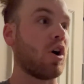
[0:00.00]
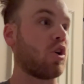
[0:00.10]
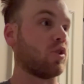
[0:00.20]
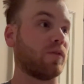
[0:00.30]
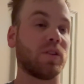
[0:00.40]

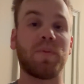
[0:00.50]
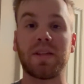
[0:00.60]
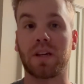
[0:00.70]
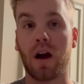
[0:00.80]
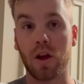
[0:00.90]
Or if just
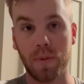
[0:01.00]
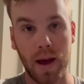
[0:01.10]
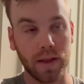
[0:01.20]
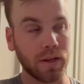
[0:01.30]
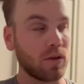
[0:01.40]
basic
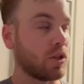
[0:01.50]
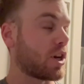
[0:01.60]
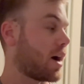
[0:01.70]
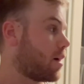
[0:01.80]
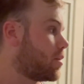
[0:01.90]
autopilot can do the
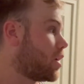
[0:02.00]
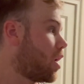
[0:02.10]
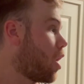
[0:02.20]
job.